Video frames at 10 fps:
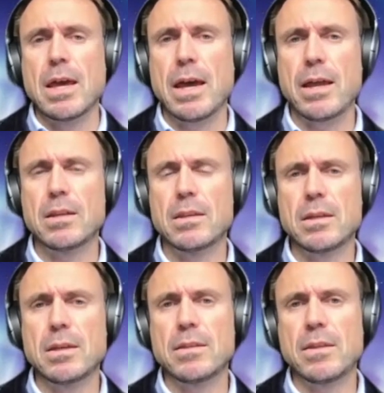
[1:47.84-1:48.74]
And
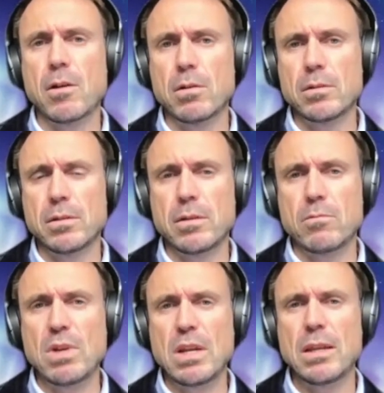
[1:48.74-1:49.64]
they are
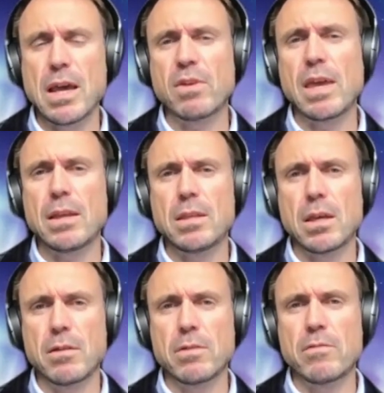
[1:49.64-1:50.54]
really
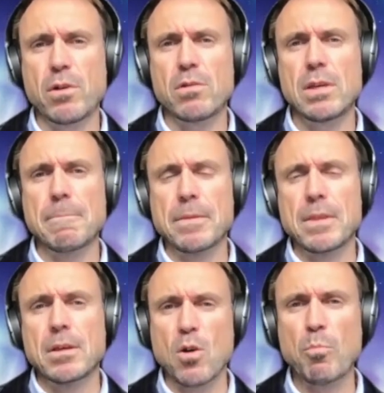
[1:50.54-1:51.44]
navigating a very
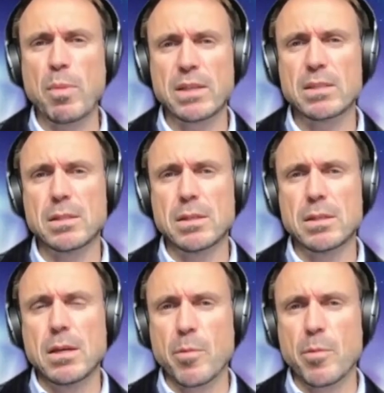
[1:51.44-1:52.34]
complex
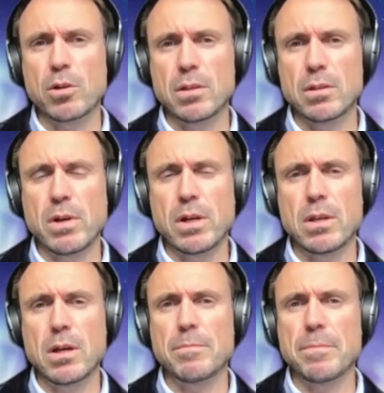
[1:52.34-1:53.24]
market right
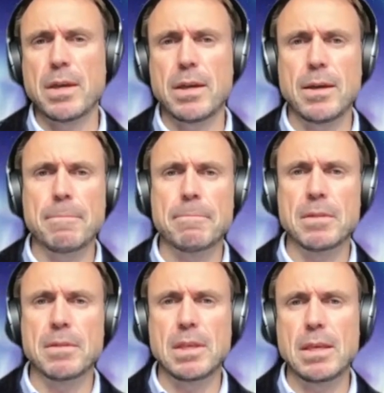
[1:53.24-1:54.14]
now.
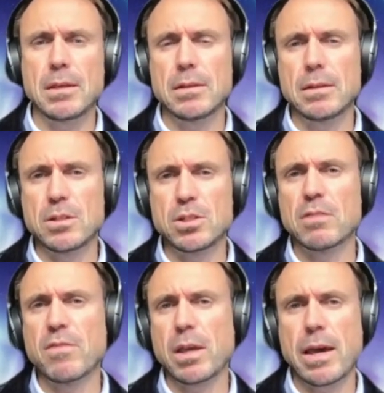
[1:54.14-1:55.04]
The
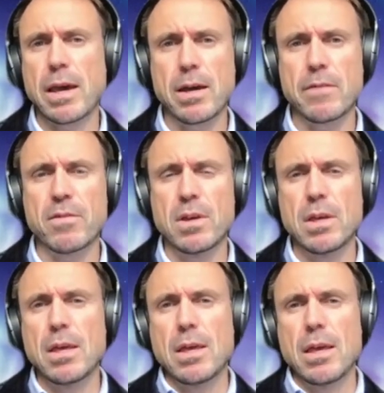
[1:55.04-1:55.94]
Stadtwerke have
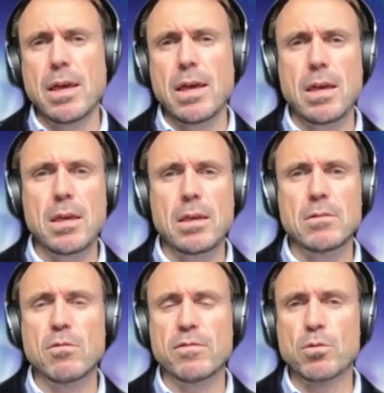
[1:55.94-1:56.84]

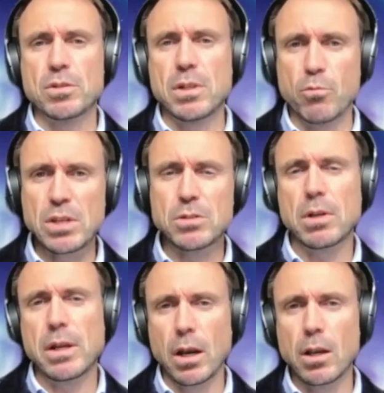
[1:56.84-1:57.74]
of course, a
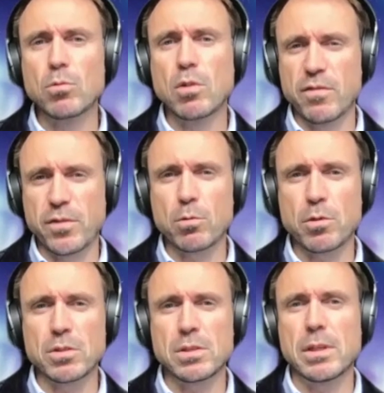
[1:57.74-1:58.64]
regional and a local
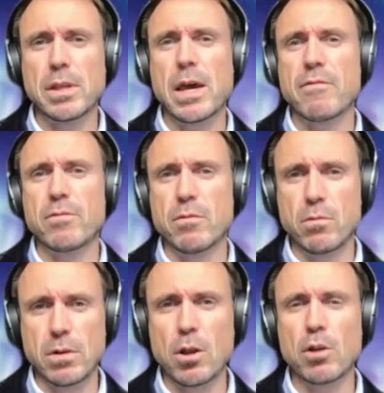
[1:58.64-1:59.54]
focus, and they have
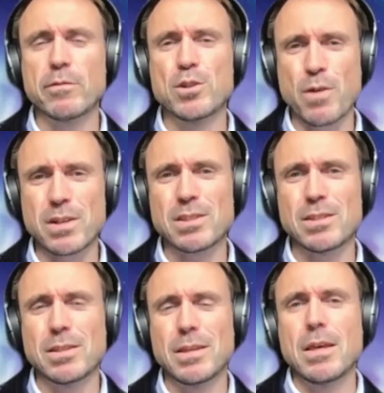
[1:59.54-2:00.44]
a lot of
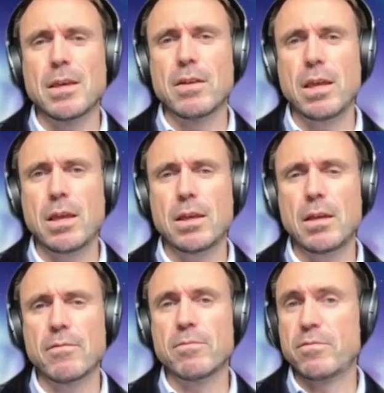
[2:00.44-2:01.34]
trust
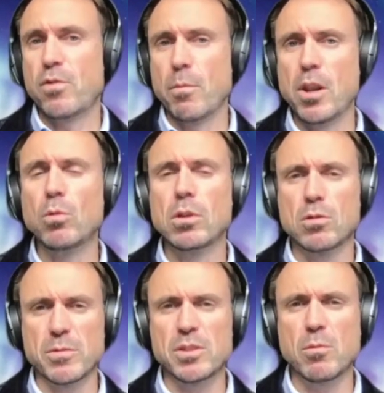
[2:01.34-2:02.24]
from local
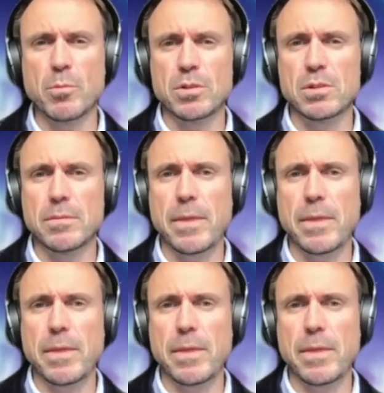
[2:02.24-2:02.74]
consumers.